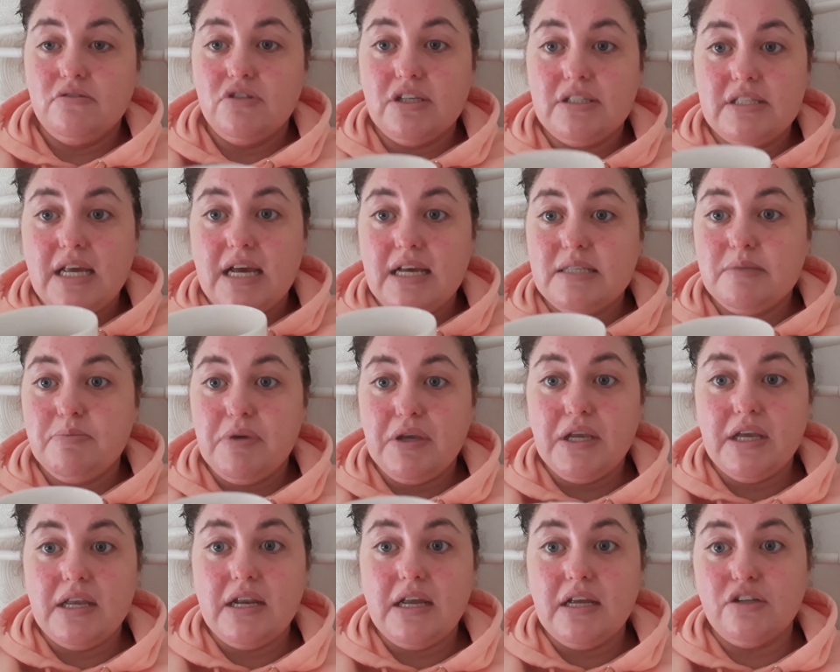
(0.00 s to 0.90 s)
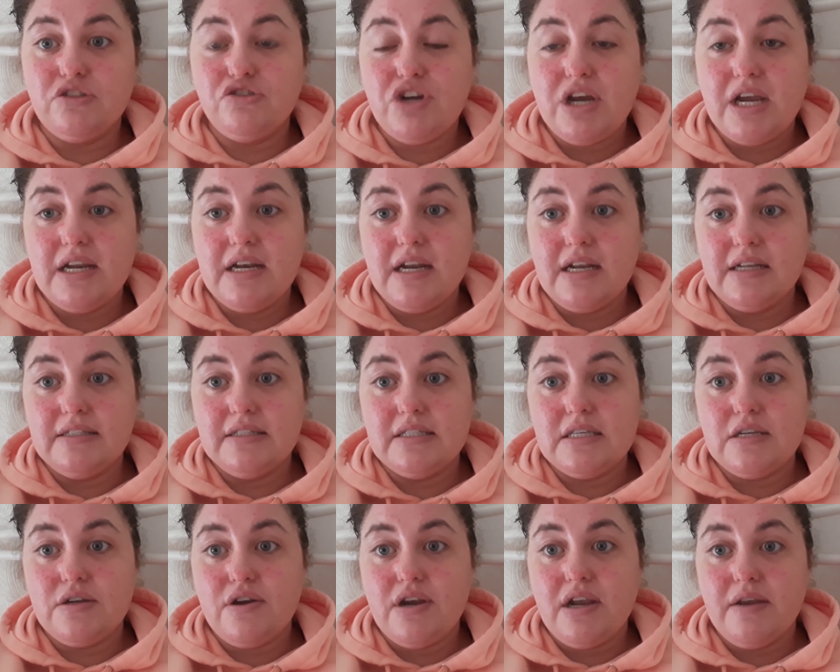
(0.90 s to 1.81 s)
Just ask me and I'll try and
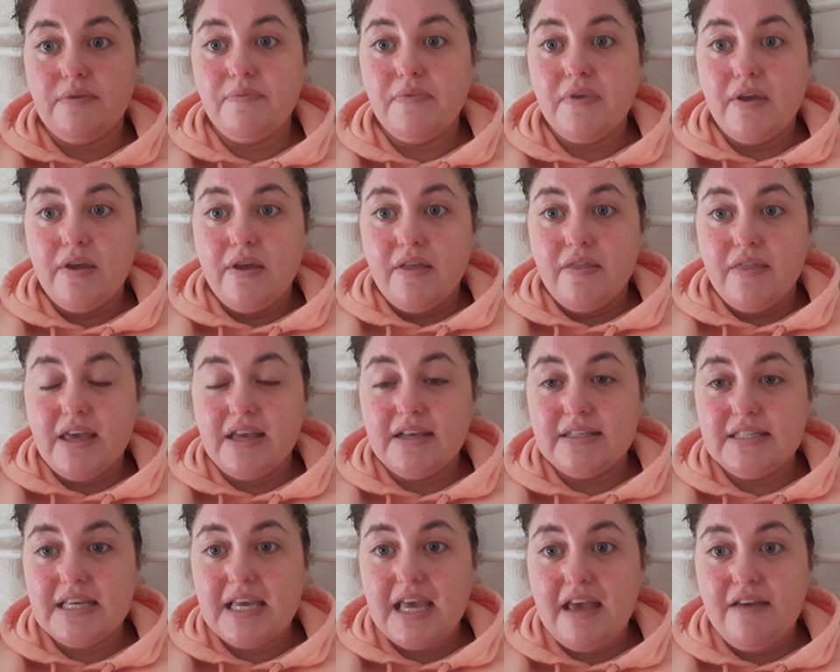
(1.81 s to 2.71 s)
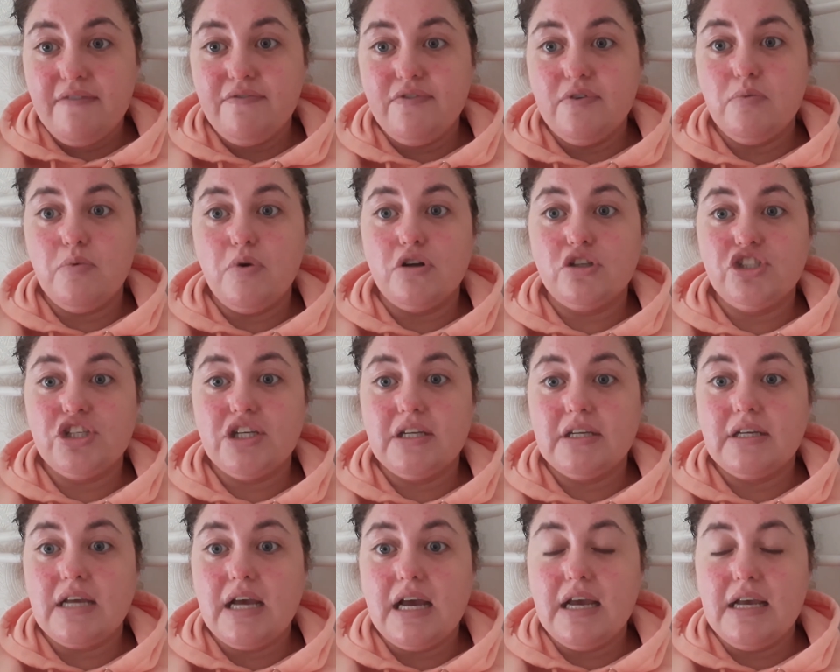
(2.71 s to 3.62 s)
answer it. Thanks again for
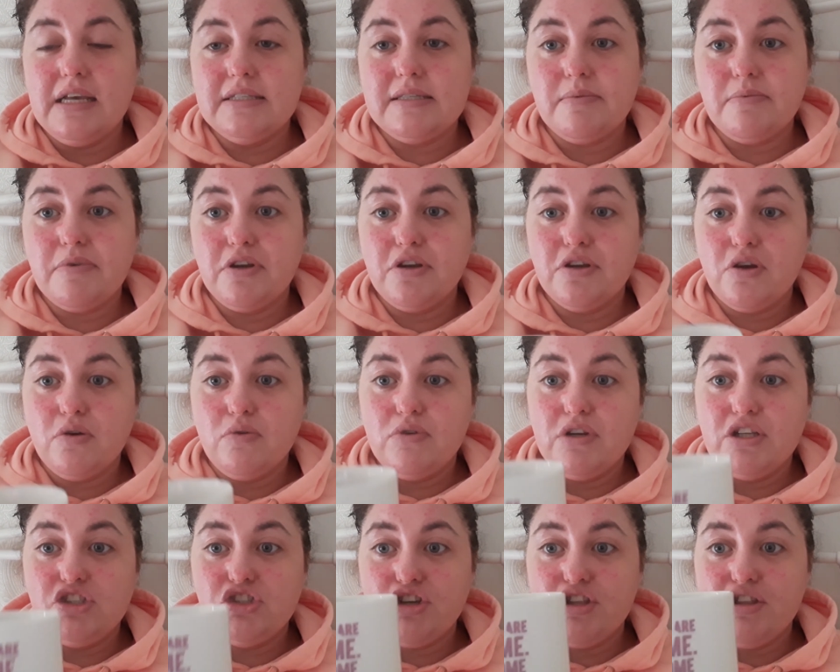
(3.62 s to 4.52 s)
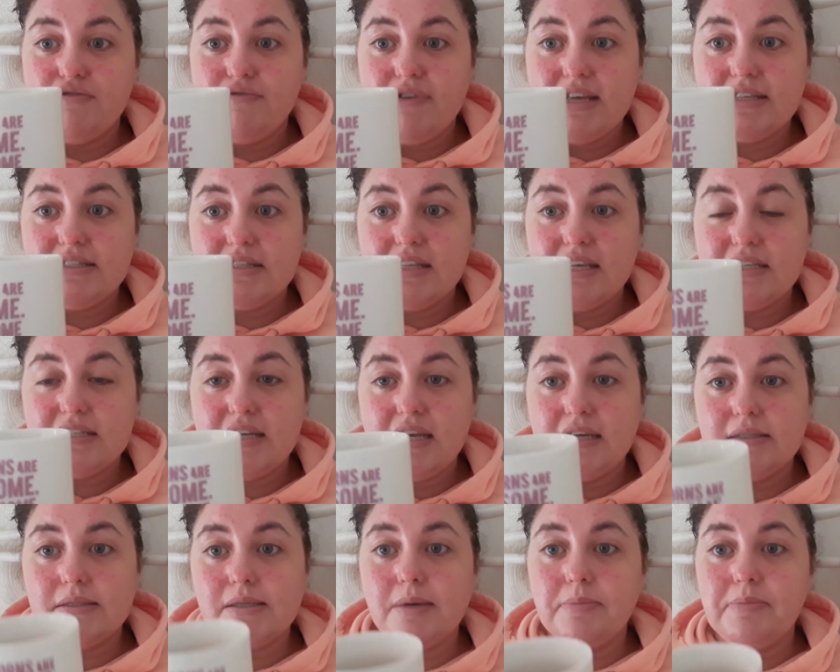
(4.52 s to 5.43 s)
watching, guys. I'm going to go and enjoy the rest of this
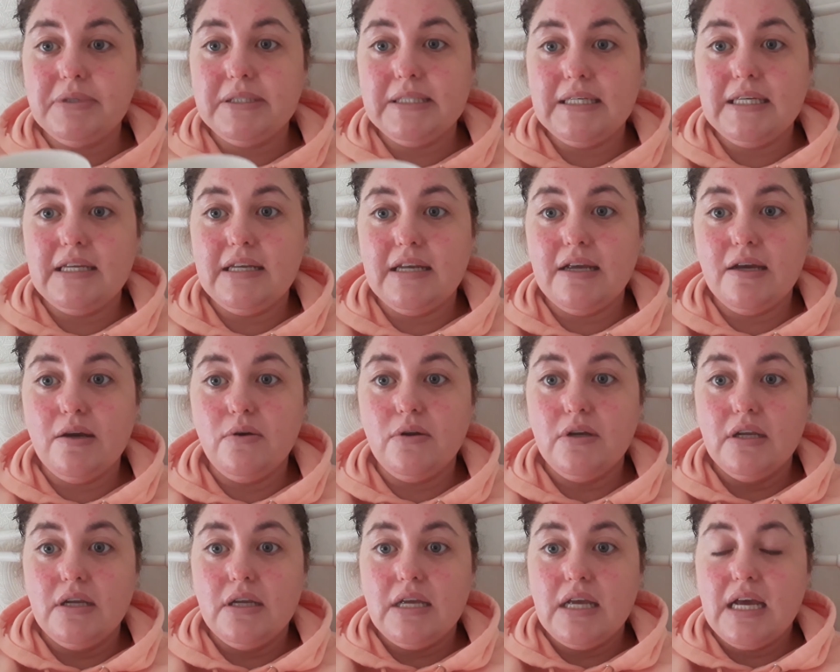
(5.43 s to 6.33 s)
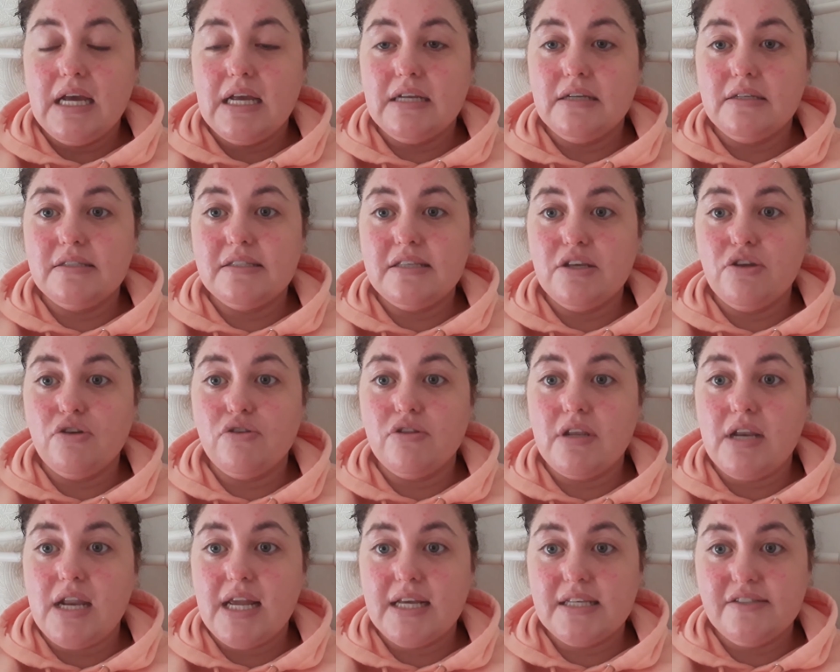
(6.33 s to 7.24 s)
nice cup of tea now, and see you in
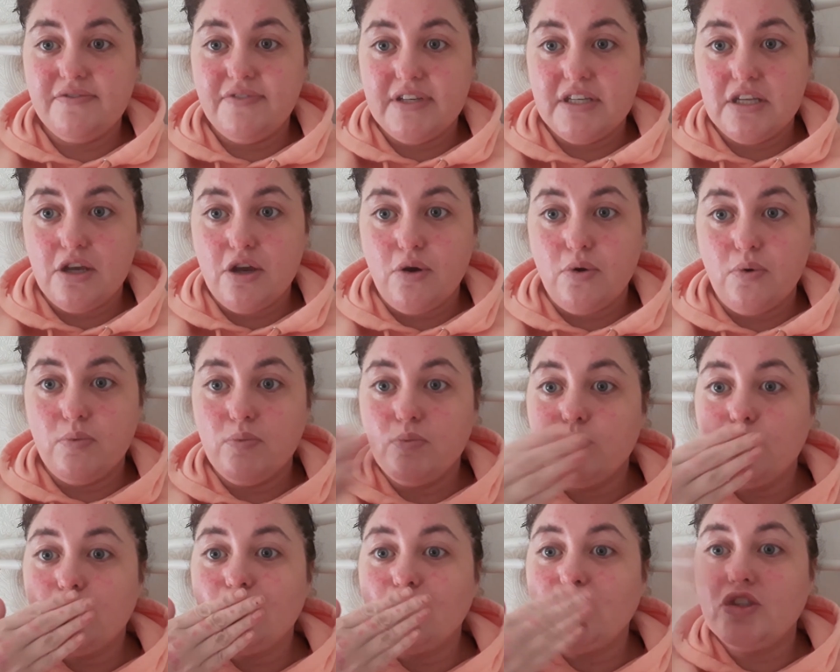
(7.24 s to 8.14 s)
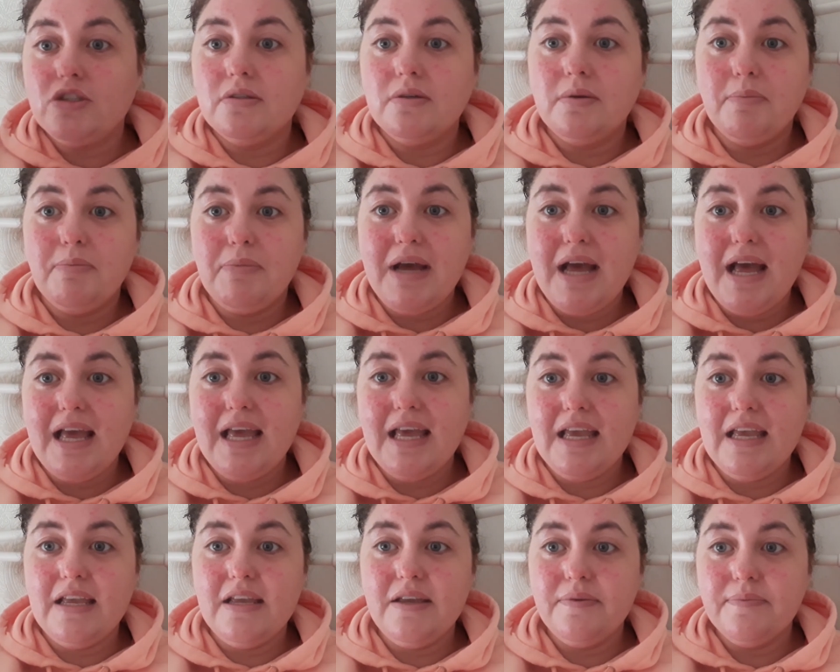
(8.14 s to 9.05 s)
the next video.
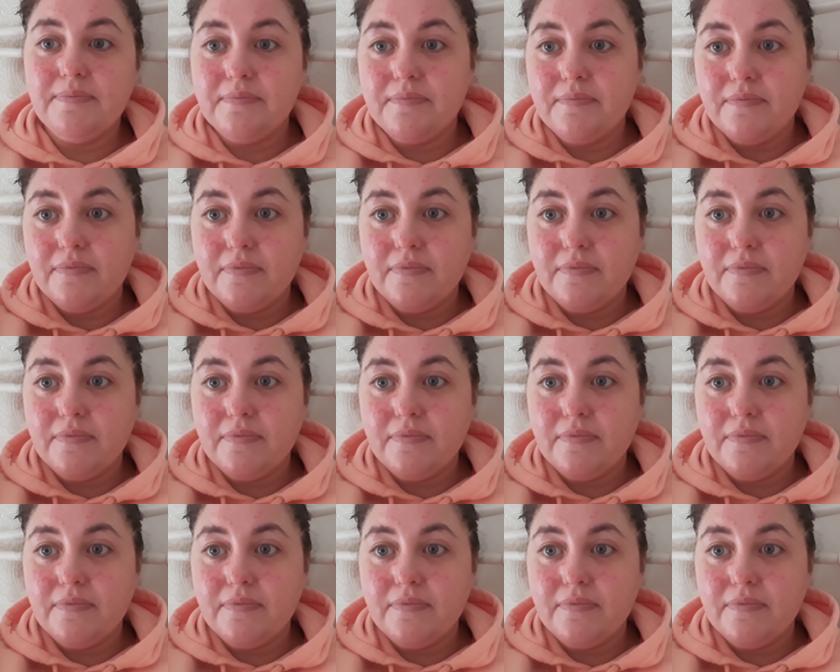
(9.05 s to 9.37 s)
Bye!